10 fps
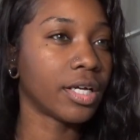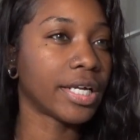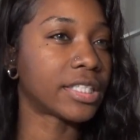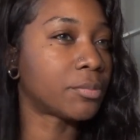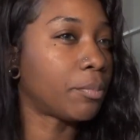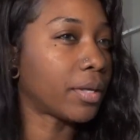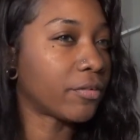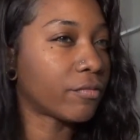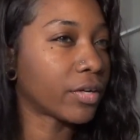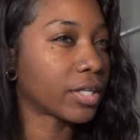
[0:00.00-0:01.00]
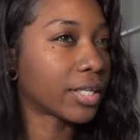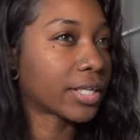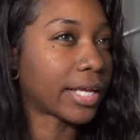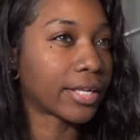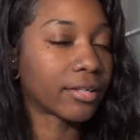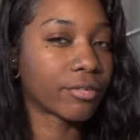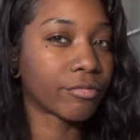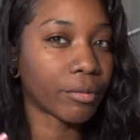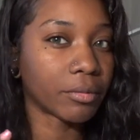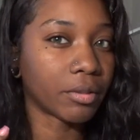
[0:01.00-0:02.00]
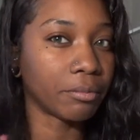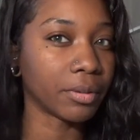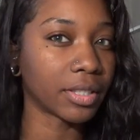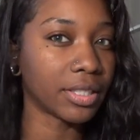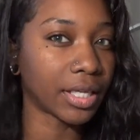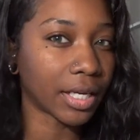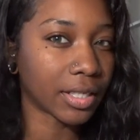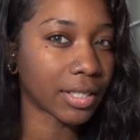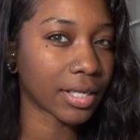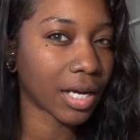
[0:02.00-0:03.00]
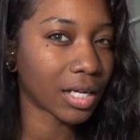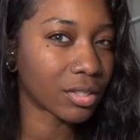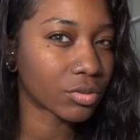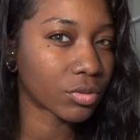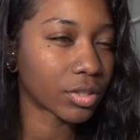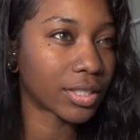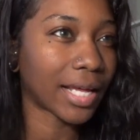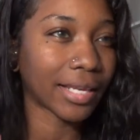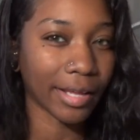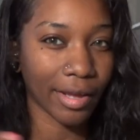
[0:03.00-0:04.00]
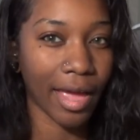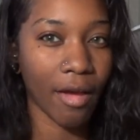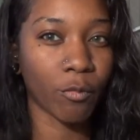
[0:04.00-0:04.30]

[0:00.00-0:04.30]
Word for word: it's been feeling like from the beginning kind of sort of not like